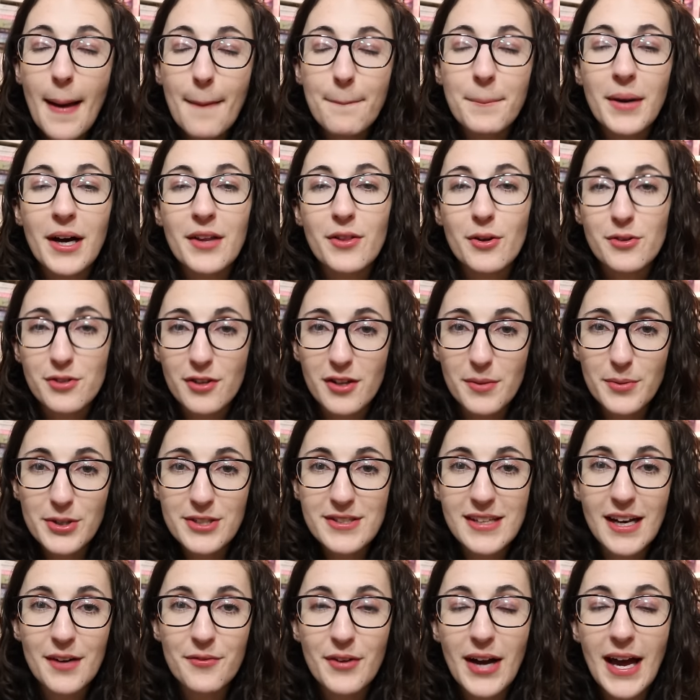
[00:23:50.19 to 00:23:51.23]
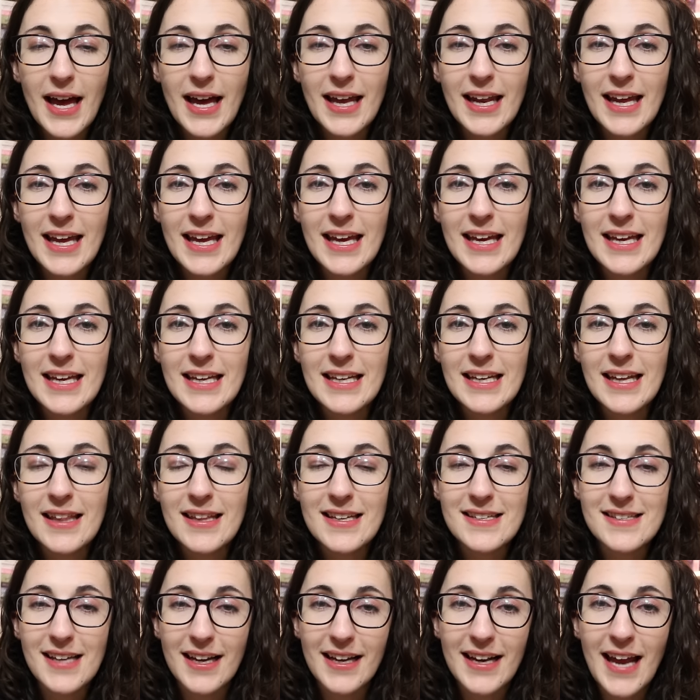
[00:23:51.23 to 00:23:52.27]
But those are all the books that I've read in
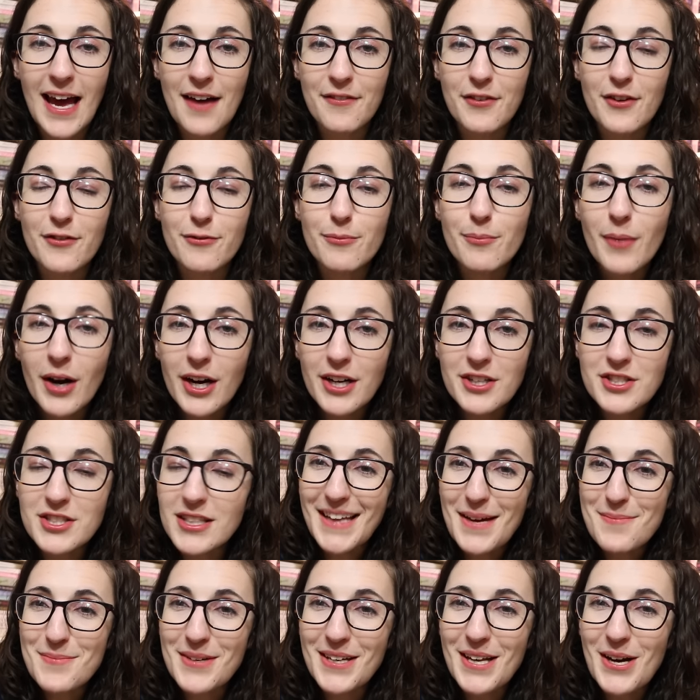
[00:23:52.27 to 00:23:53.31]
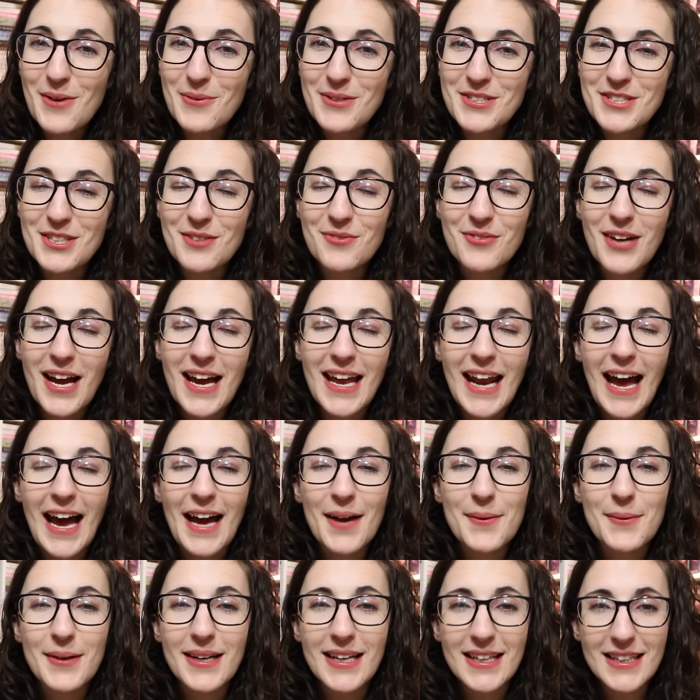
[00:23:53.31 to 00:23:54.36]
the second half of March. Let me know what you've read.
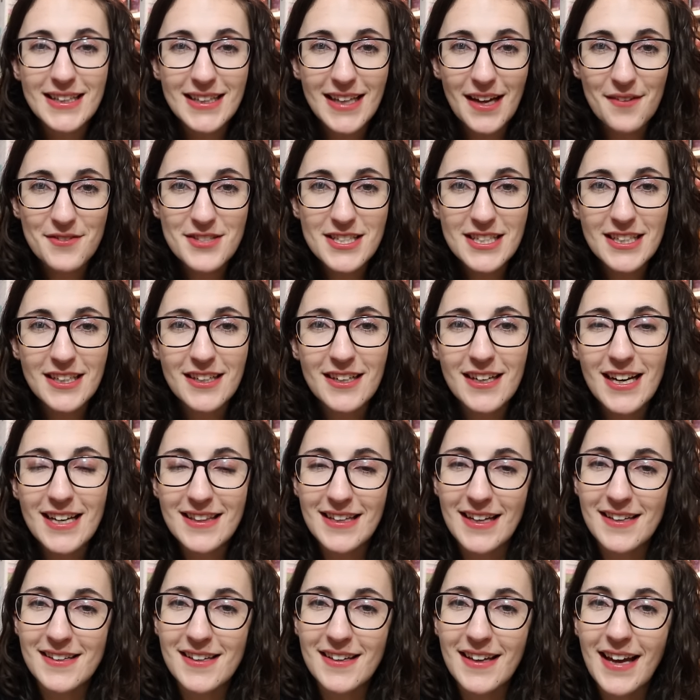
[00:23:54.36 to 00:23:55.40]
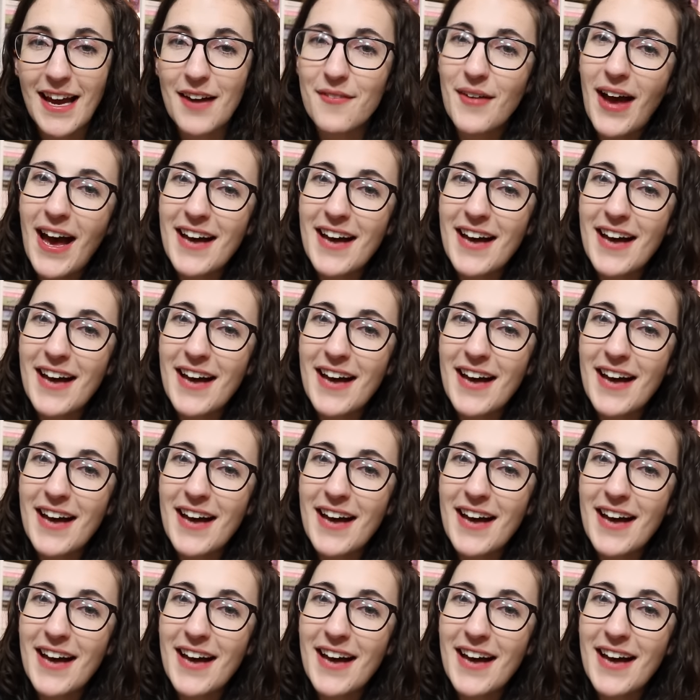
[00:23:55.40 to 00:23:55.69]
I would love to hear. And that's all I have.